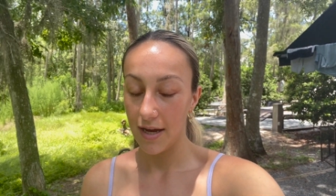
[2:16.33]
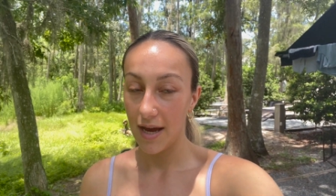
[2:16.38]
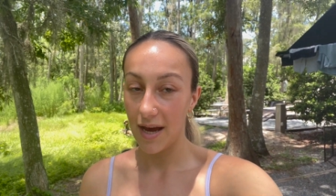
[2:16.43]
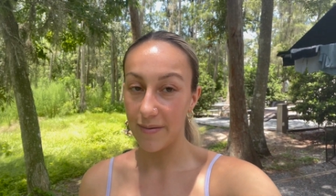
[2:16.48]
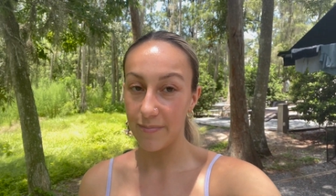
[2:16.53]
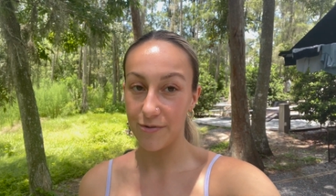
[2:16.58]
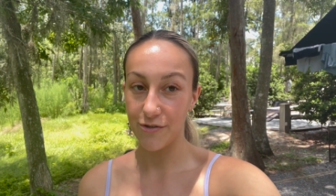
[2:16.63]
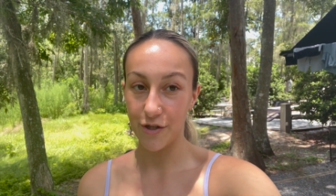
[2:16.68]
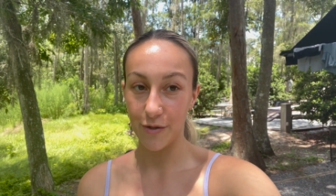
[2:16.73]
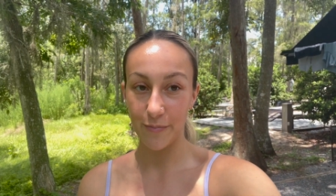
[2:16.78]

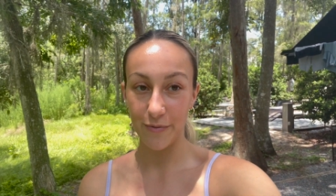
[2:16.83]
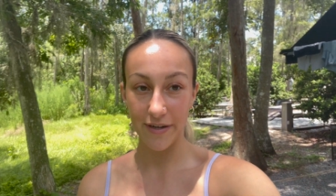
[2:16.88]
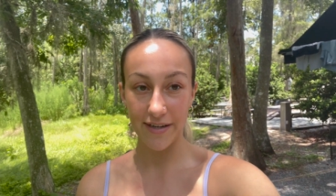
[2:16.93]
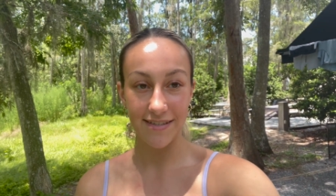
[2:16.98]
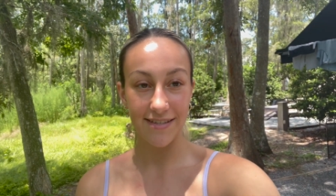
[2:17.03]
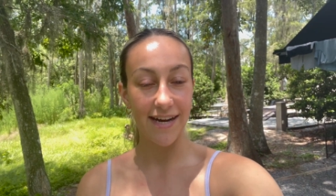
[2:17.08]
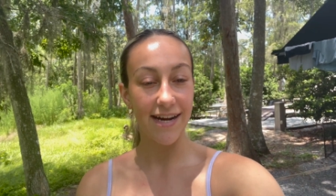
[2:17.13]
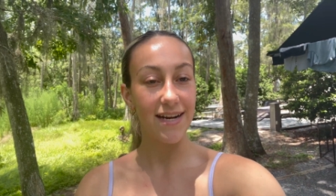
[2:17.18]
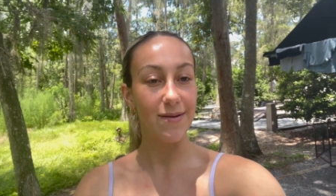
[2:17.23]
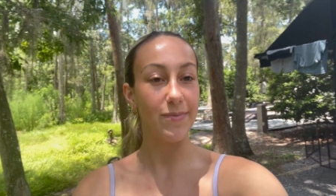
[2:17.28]
I'm super
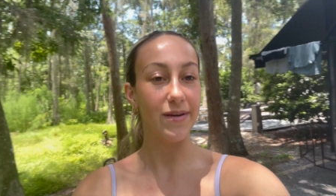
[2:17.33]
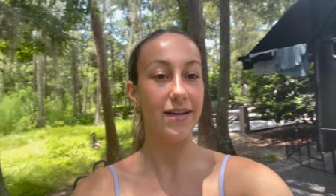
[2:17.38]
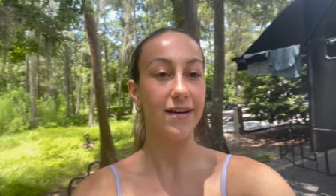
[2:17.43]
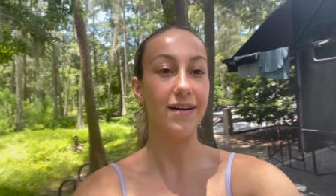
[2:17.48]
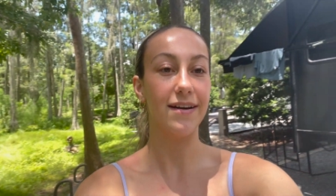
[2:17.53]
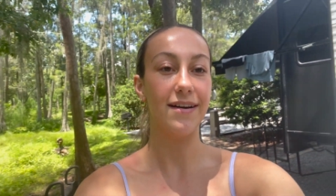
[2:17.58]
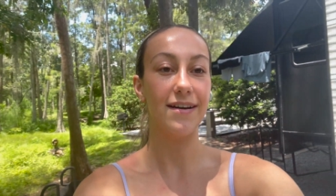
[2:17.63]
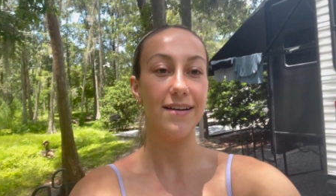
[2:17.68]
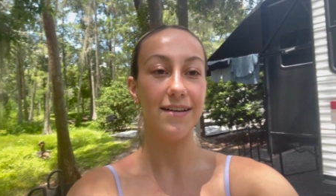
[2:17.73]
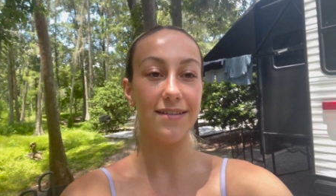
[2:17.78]
excited
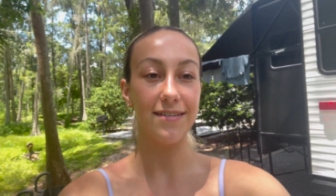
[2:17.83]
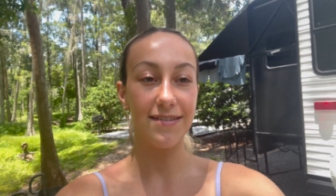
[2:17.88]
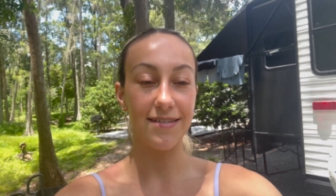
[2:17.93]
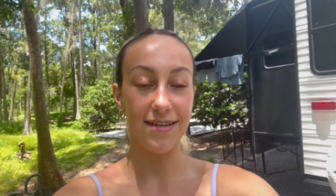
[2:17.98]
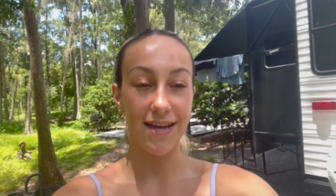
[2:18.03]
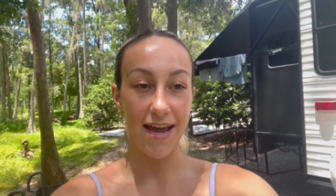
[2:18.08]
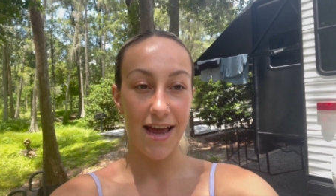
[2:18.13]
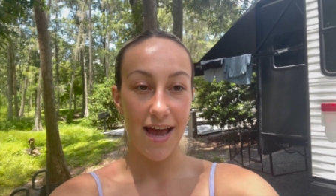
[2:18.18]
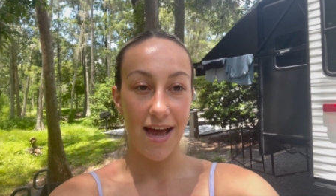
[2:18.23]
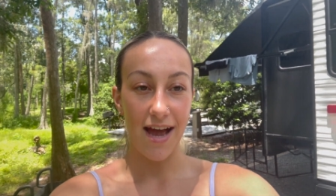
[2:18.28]
because
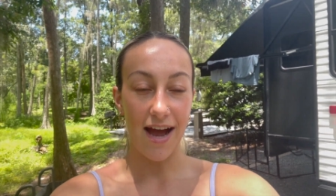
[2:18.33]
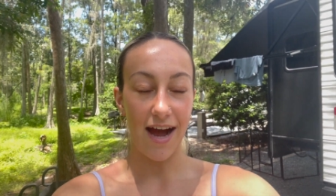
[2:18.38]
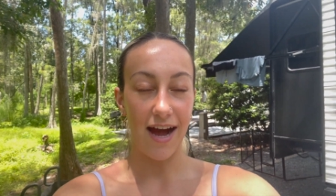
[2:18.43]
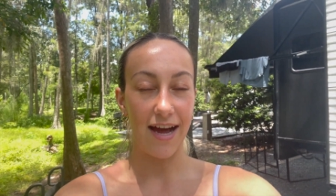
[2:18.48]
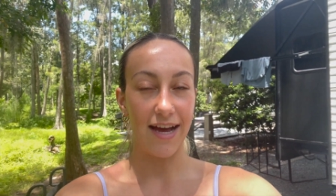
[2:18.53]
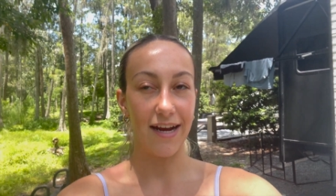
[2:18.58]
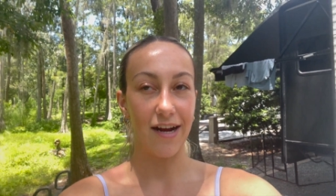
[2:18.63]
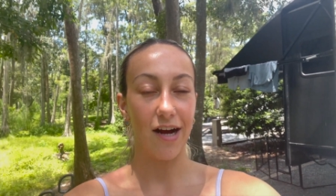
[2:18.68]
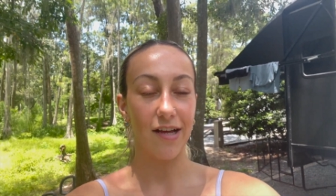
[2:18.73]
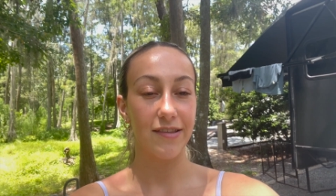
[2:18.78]

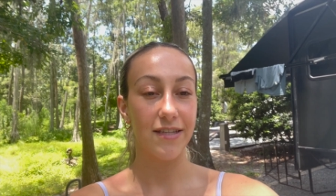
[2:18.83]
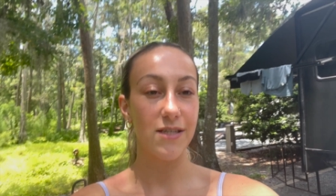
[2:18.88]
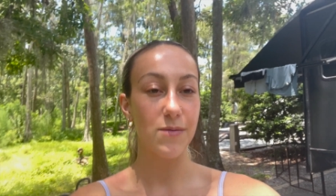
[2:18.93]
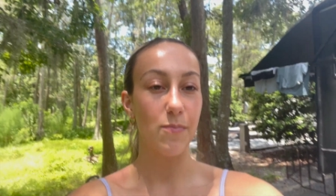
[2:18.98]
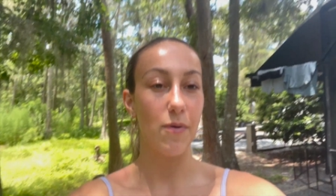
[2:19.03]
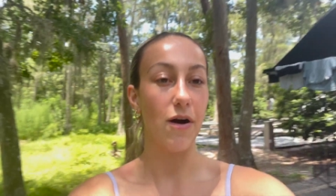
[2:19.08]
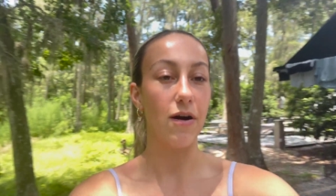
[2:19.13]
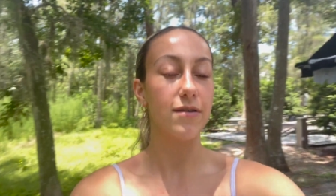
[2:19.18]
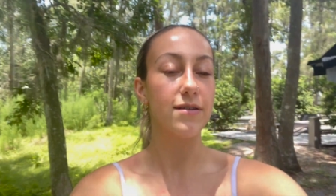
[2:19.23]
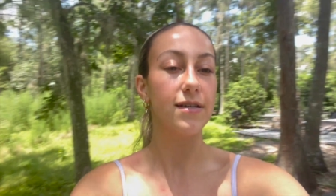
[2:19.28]
I got this
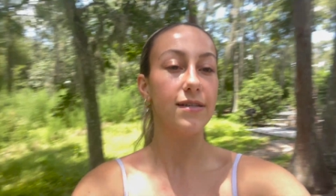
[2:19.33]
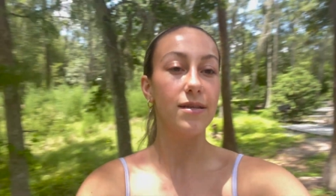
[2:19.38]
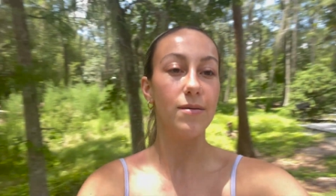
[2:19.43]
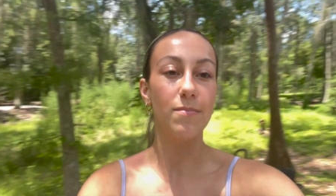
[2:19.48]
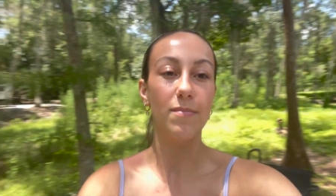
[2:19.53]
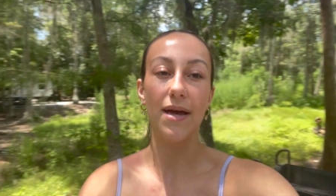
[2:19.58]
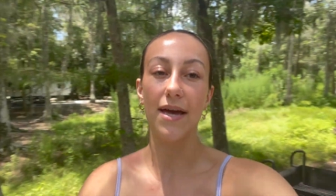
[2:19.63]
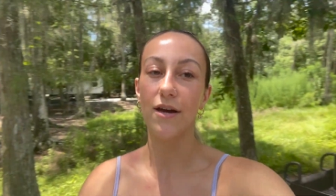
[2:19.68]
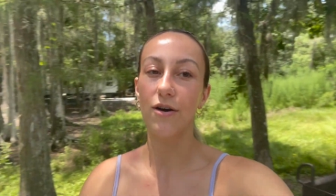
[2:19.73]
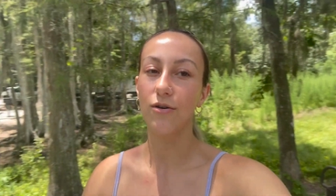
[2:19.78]
box in the
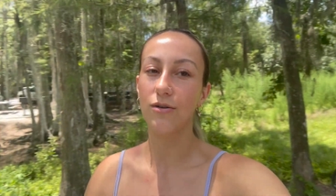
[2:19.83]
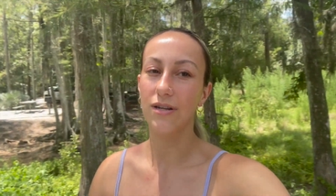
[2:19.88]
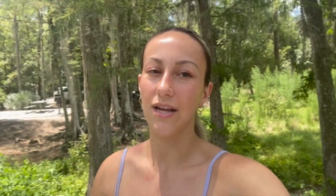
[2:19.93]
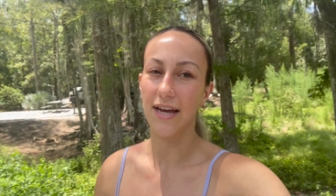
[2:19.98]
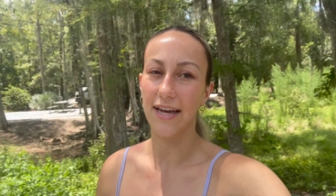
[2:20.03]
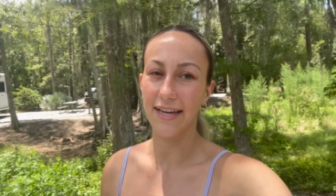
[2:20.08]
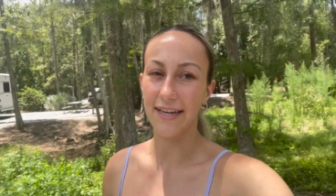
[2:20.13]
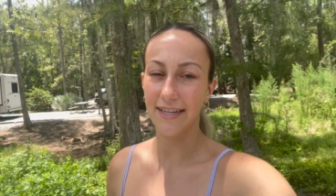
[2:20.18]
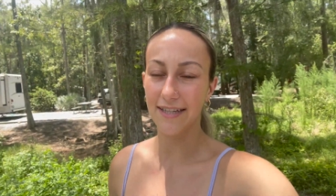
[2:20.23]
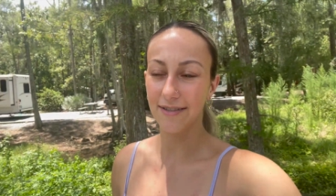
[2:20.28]
mail
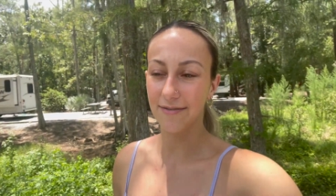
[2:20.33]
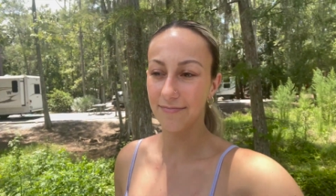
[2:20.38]
like,